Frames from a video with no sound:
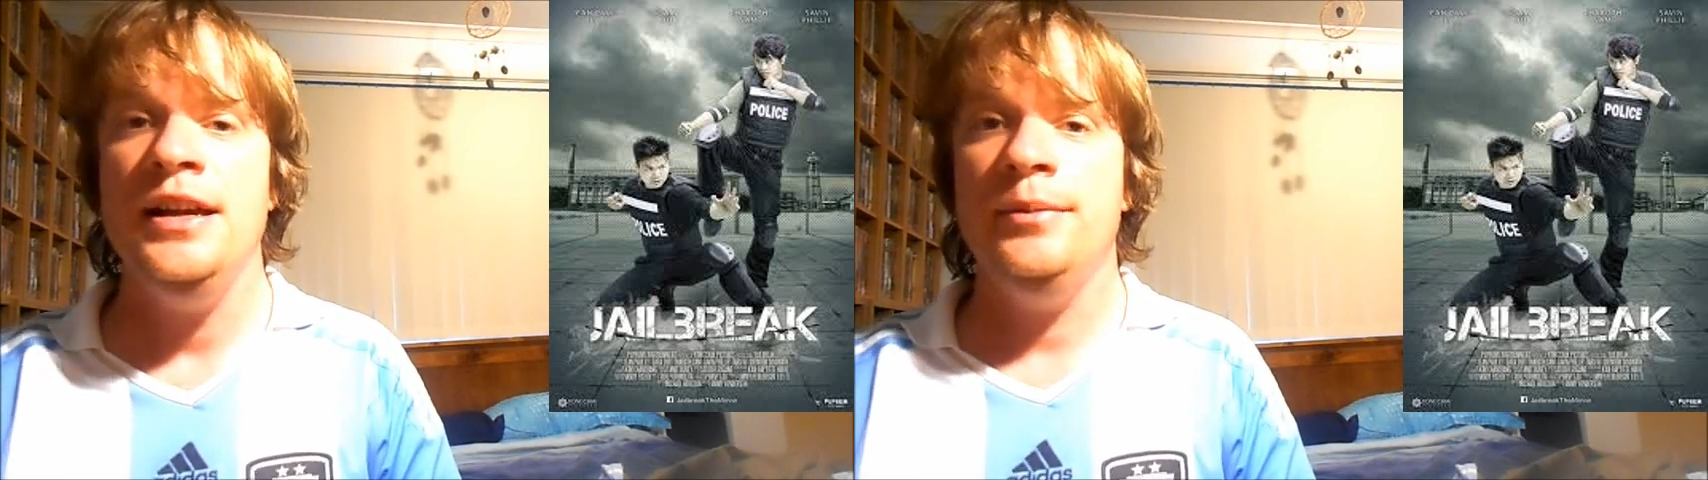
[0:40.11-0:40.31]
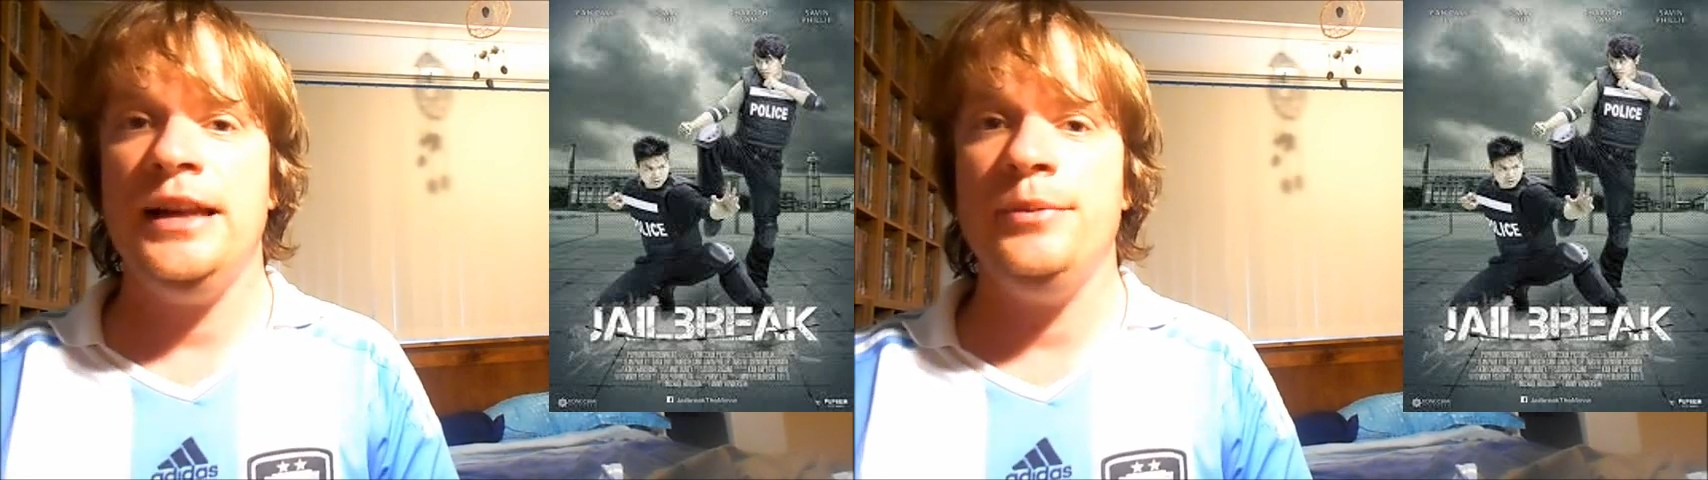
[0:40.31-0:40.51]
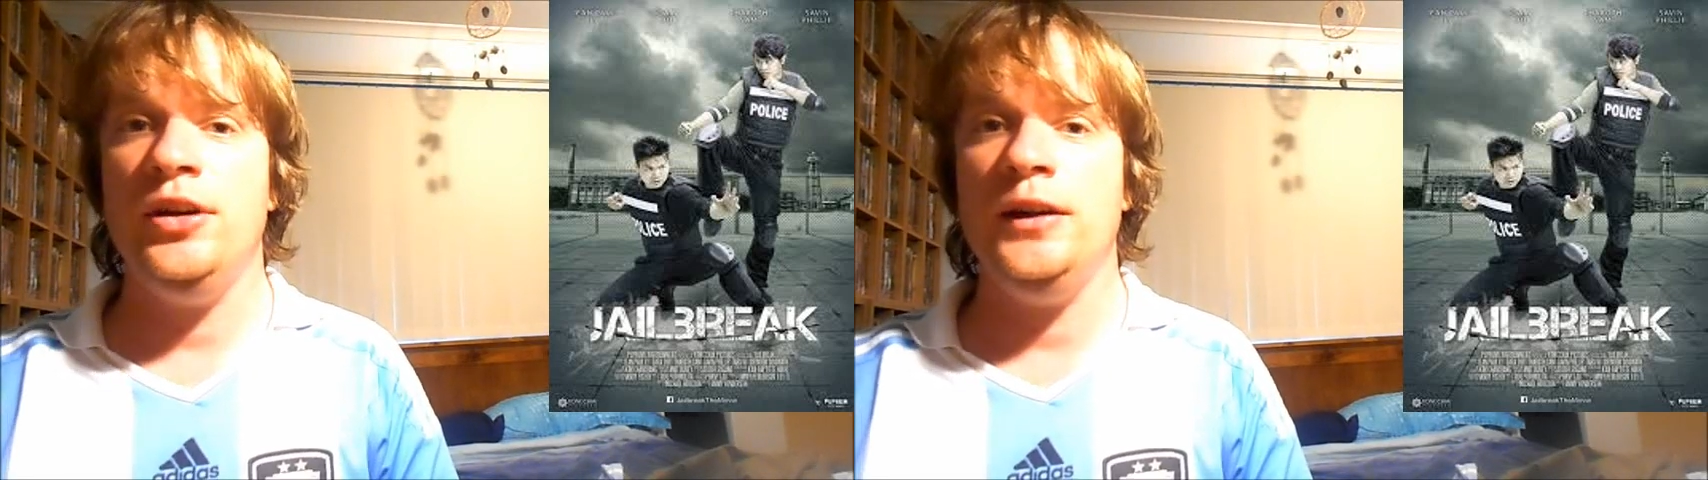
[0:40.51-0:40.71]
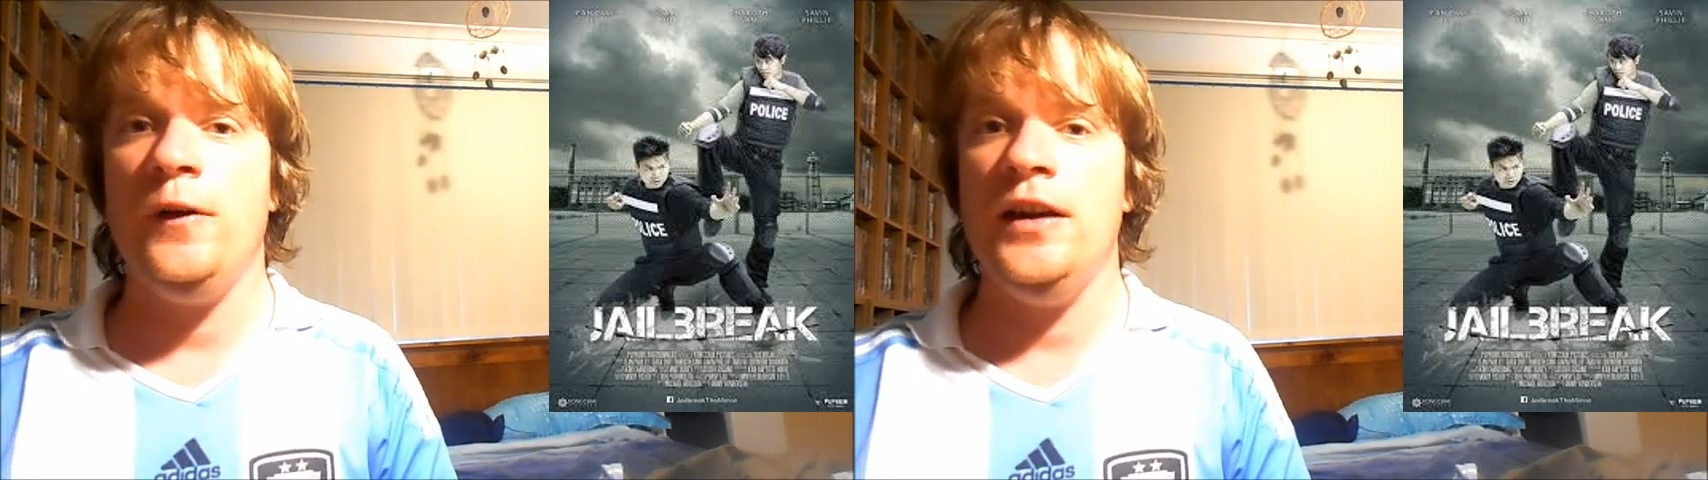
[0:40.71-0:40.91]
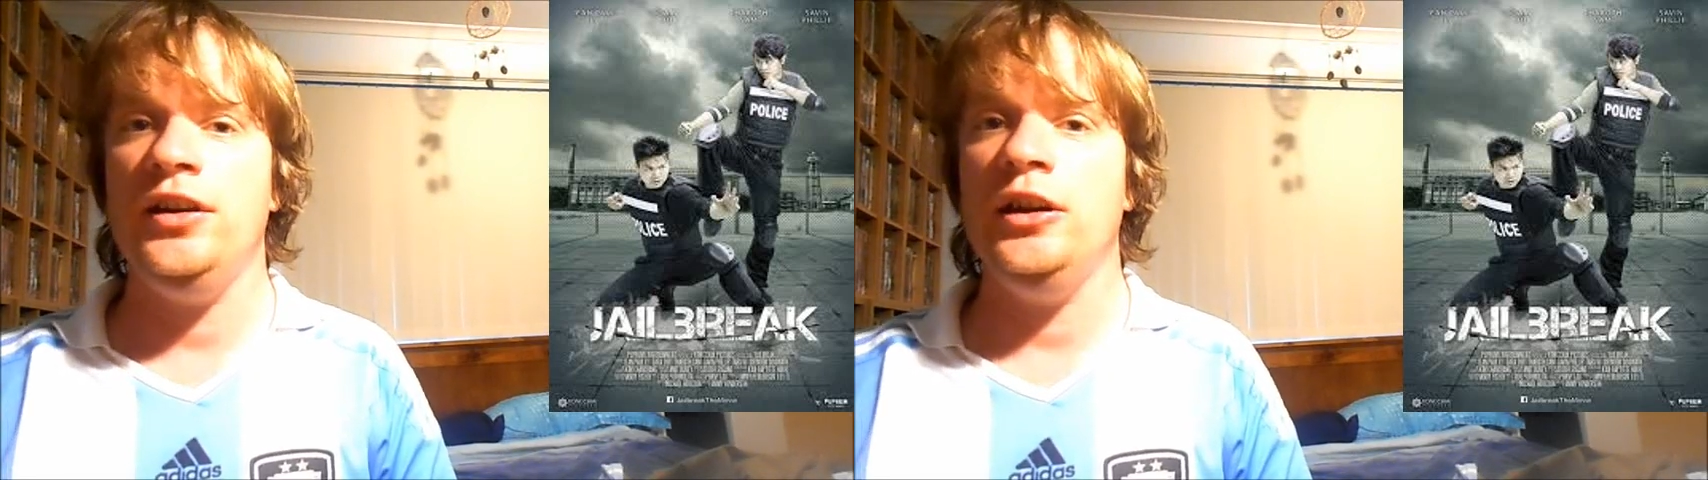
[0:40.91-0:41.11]
Playboy is
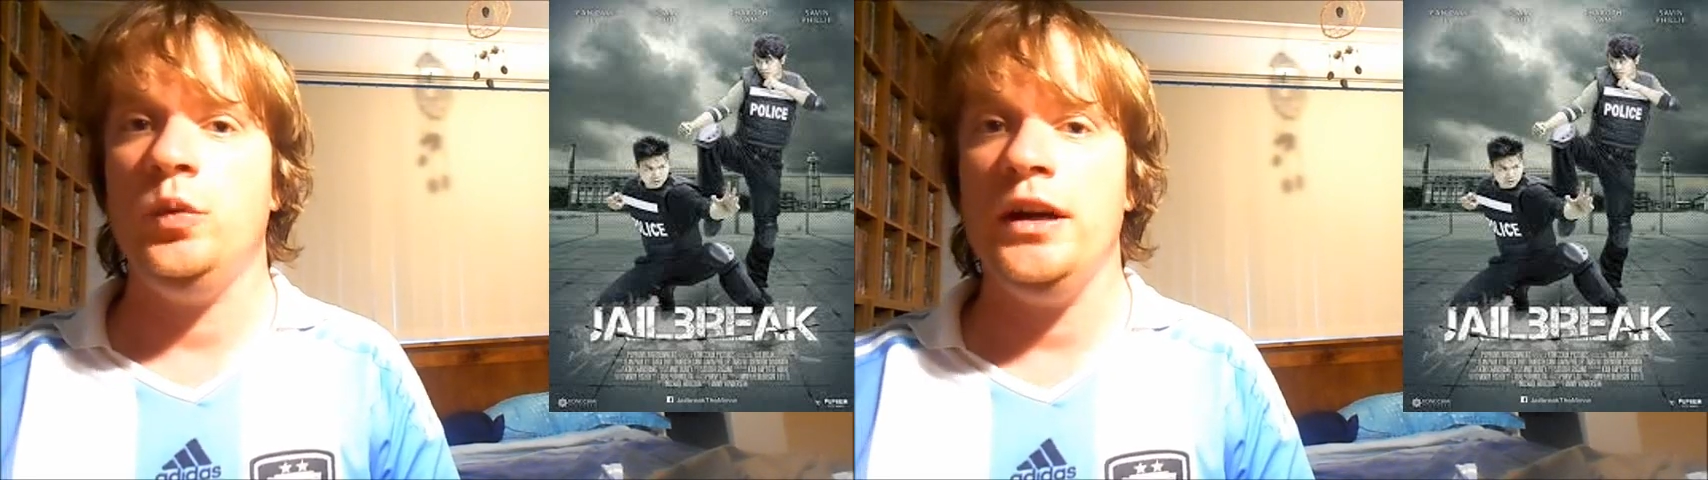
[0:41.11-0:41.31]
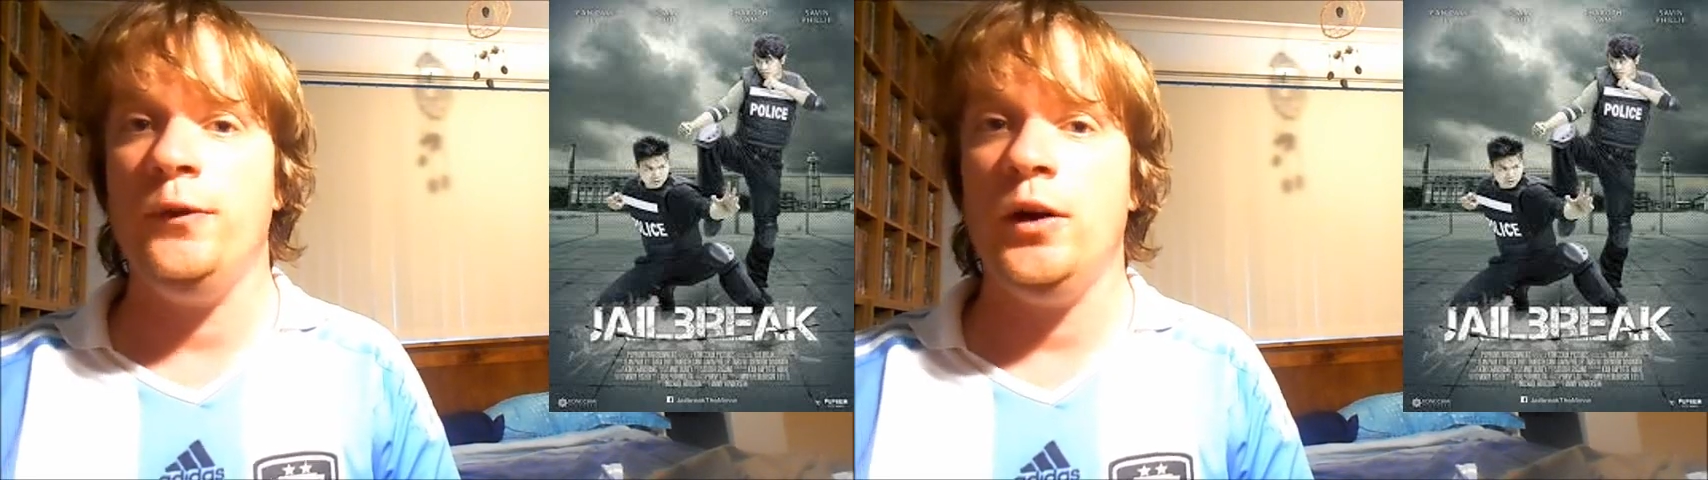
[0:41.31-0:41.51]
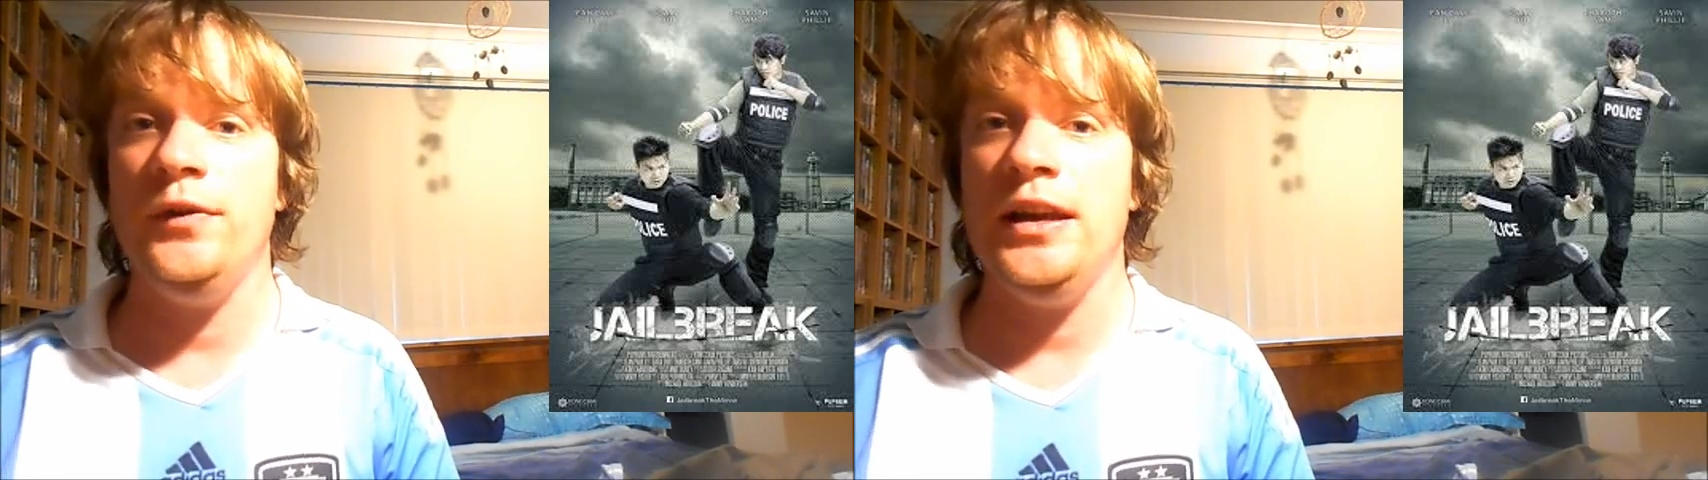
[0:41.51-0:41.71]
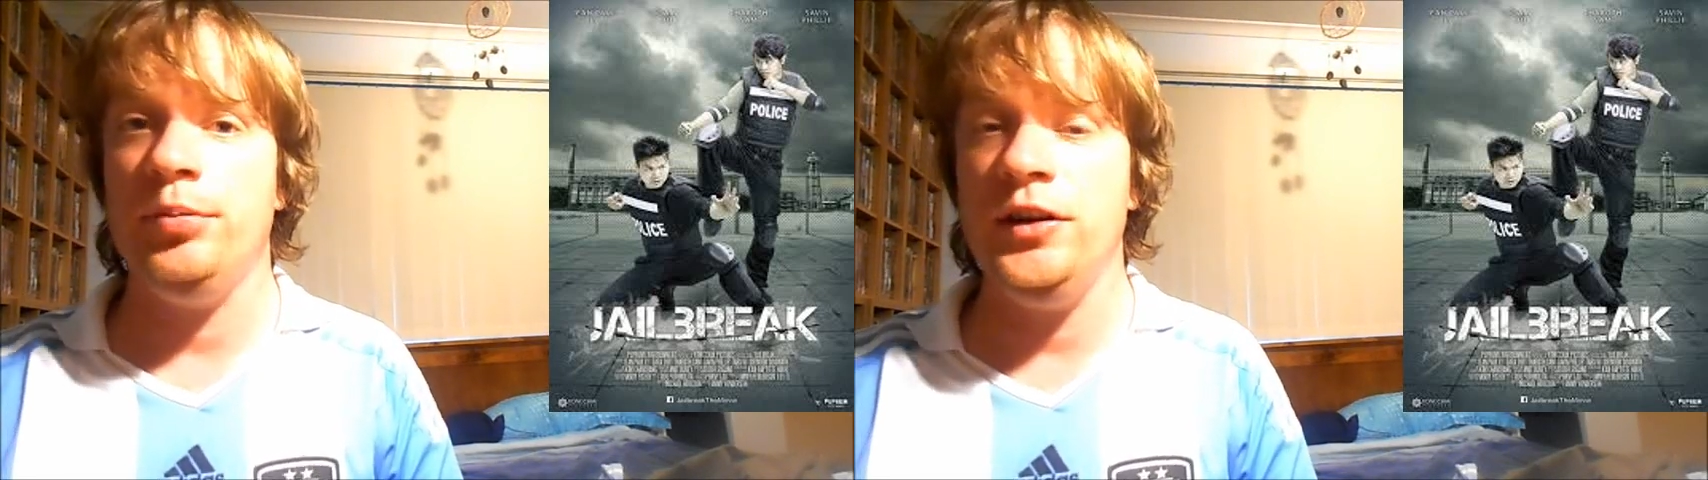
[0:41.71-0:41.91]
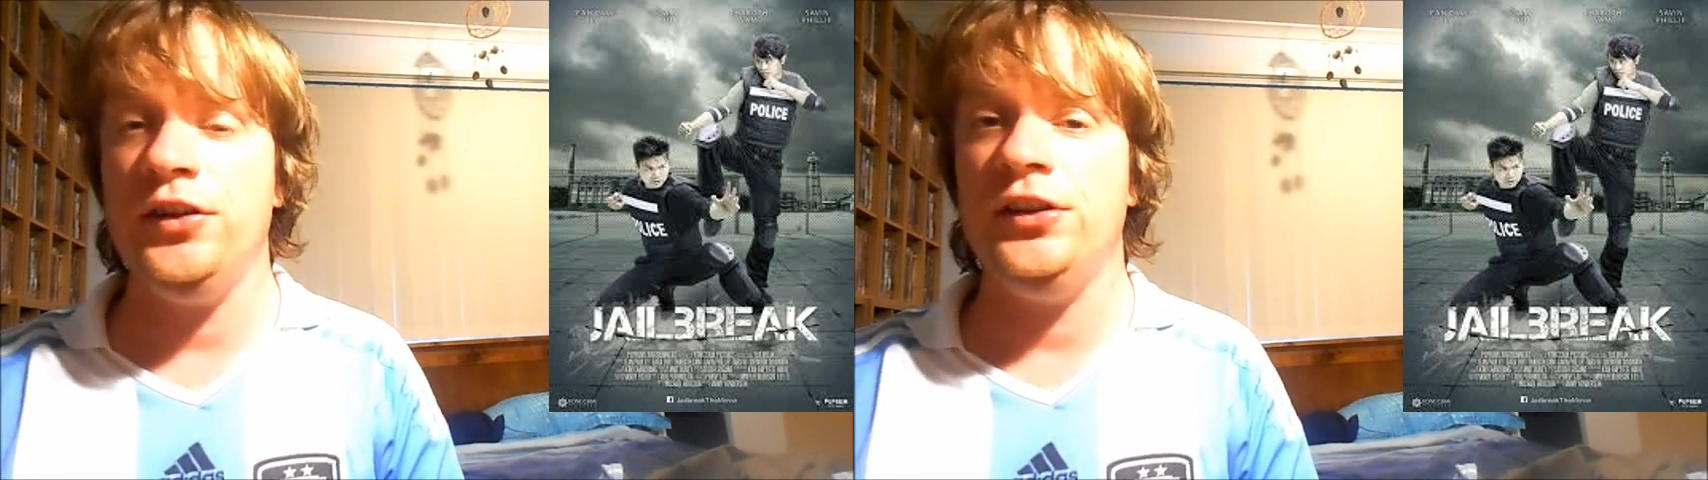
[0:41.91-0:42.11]
facing a 25-year
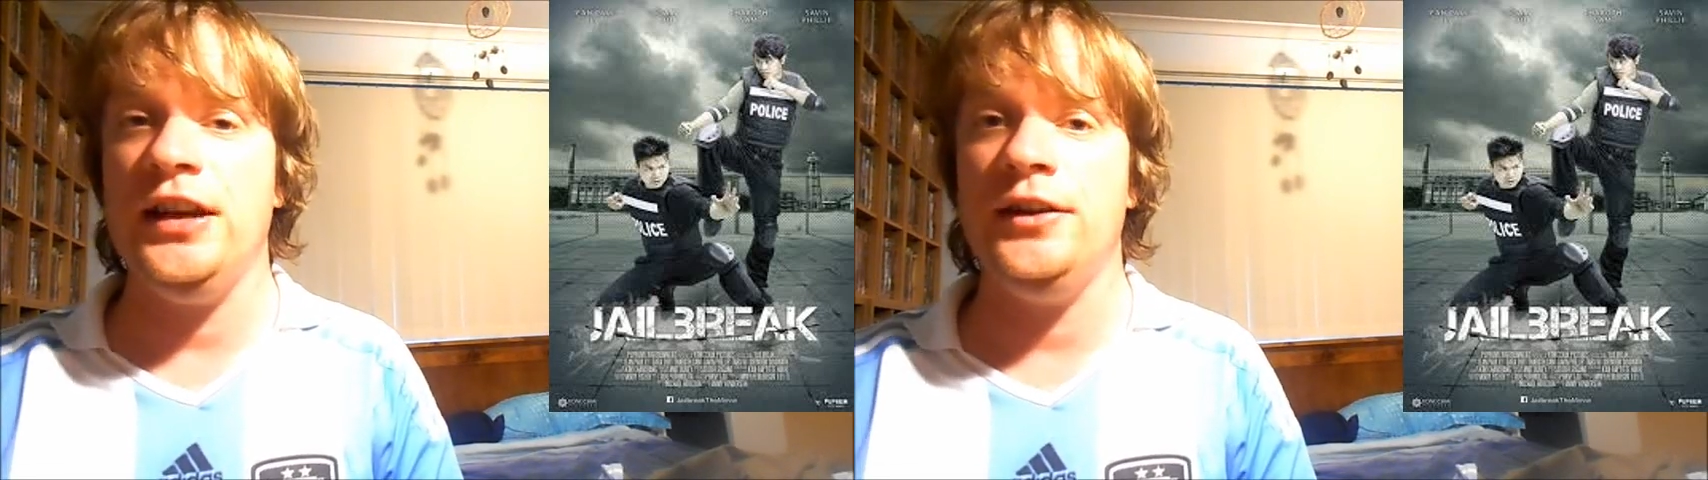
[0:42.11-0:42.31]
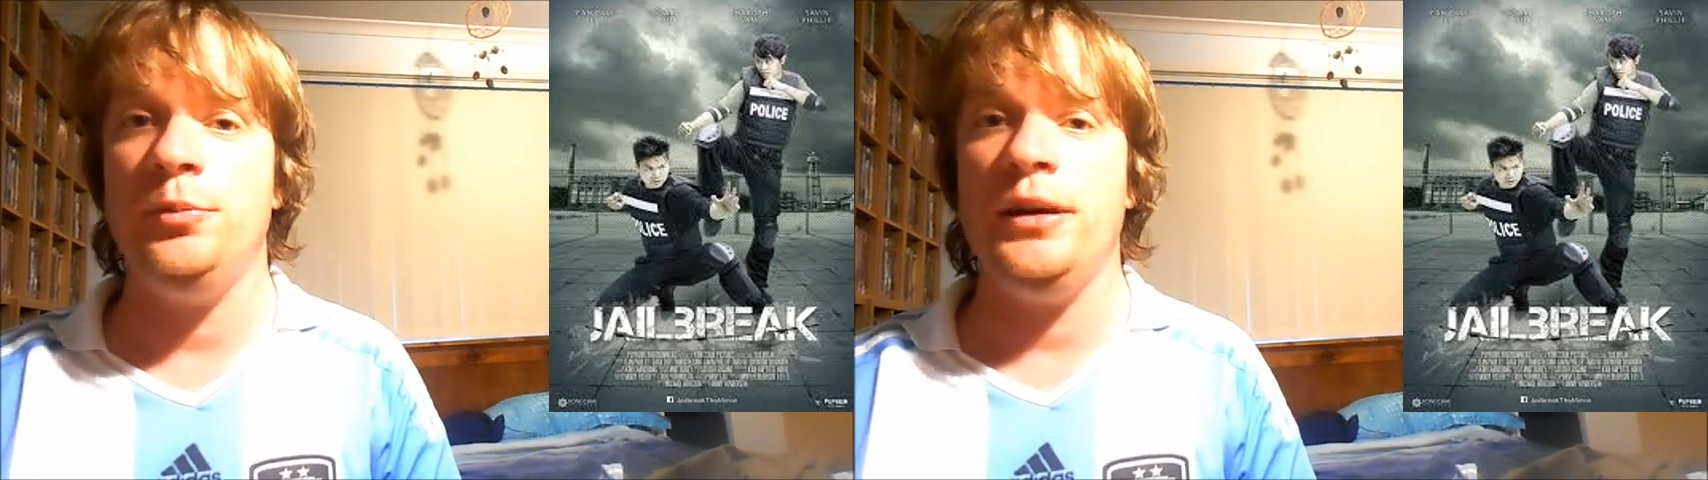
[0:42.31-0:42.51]
prison sentence,